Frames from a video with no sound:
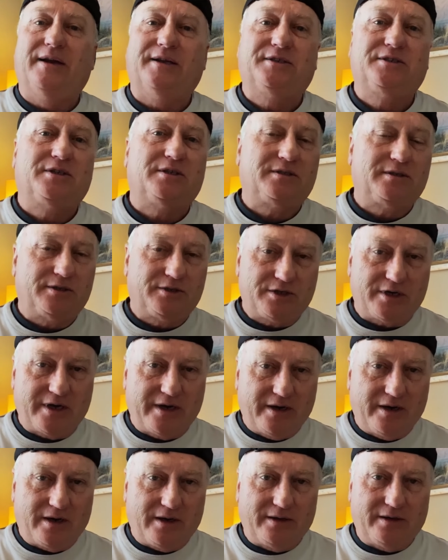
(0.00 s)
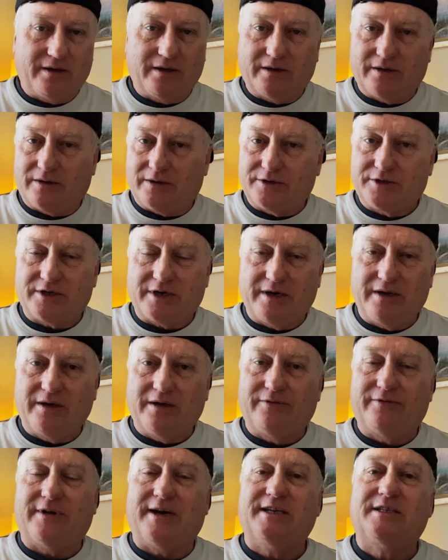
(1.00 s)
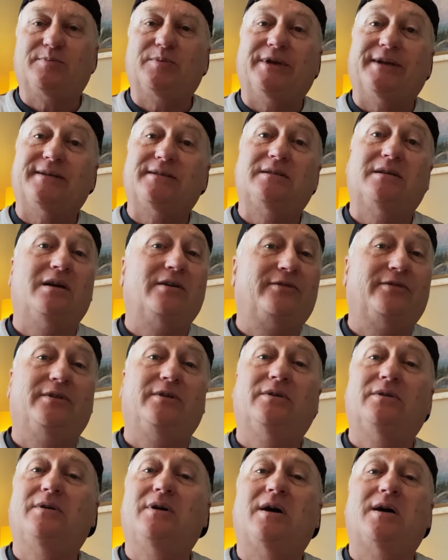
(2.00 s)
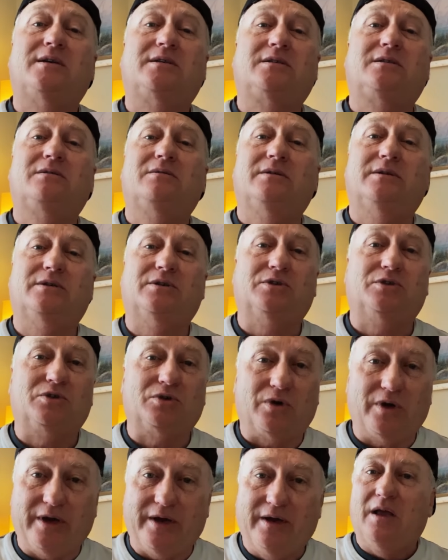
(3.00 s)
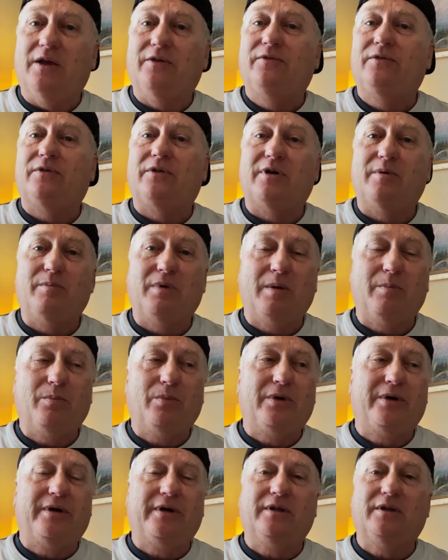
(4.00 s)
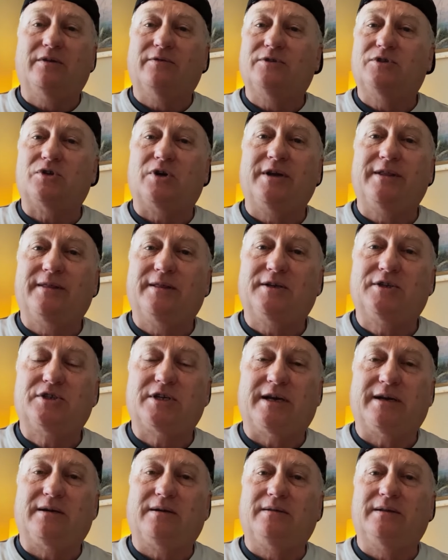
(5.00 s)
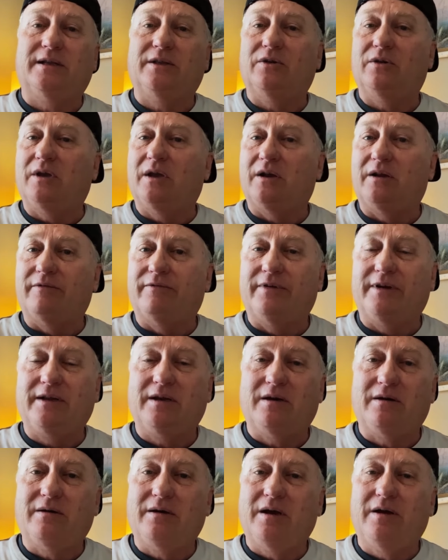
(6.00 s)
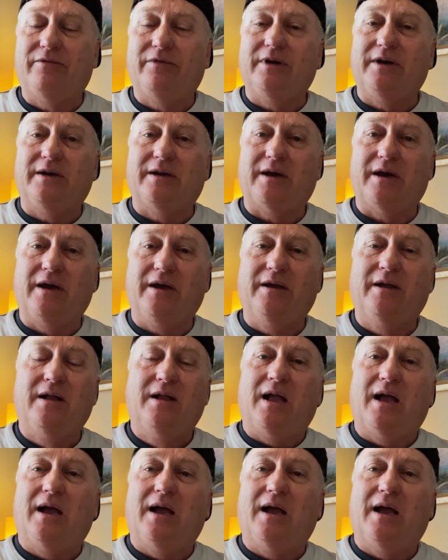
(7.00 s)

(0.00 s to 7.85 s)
it's just a trading idea, not trading advice, but it's there for you guys to enjoy. If you remember and you've joined the channel, then you get a video every day.